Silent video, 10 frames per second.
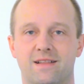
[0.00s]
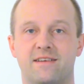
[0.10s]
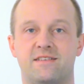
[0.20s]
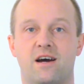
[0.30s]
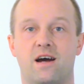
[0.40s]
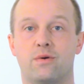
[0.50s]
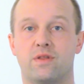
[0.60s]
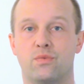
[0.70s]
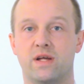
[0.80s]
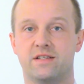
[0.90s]
Let's start out
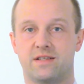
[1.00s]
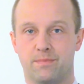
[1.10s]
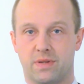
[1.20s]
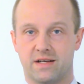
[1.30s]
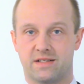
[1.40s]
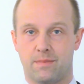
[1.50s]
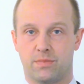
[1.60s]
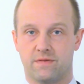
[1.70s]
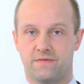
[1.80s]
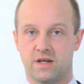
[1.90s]
with a really simple
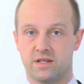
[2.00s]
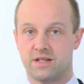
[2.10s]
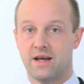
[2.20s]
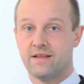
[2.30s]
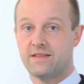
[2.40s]
example first.